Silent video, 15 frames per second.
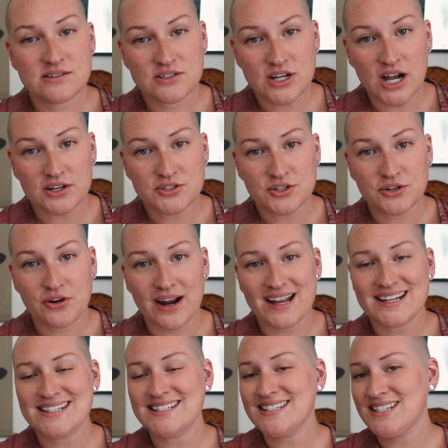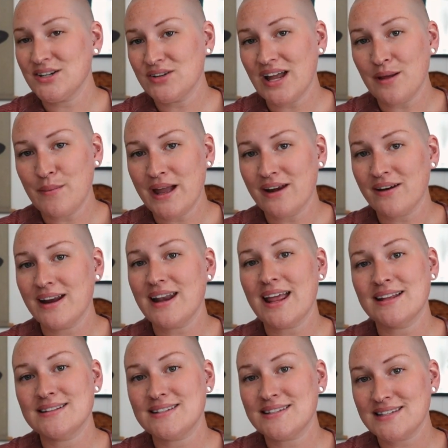Dr. Grant is still not married
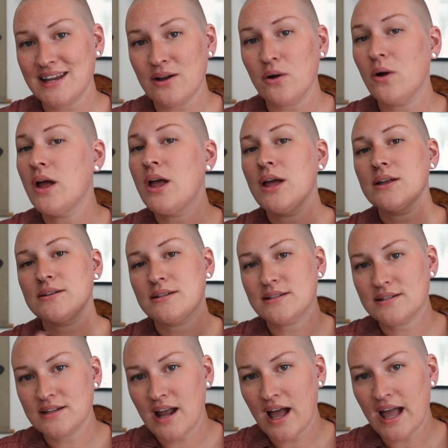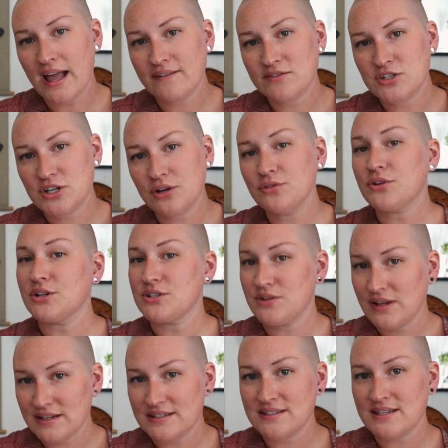and still does not have children, so
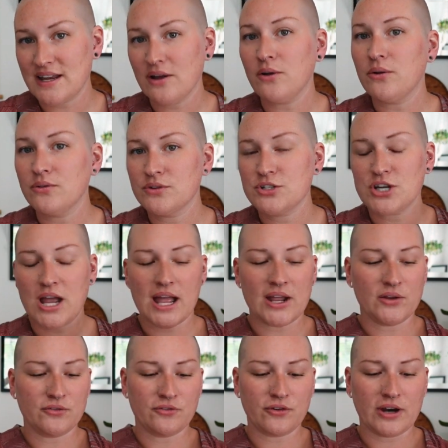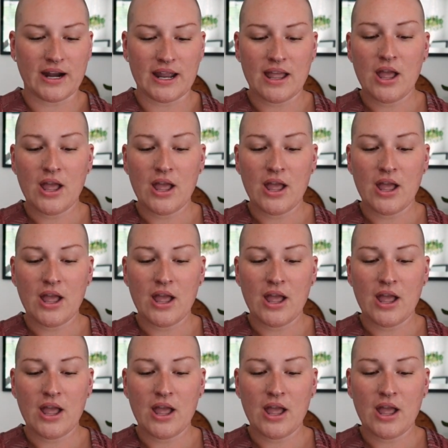he is still child free.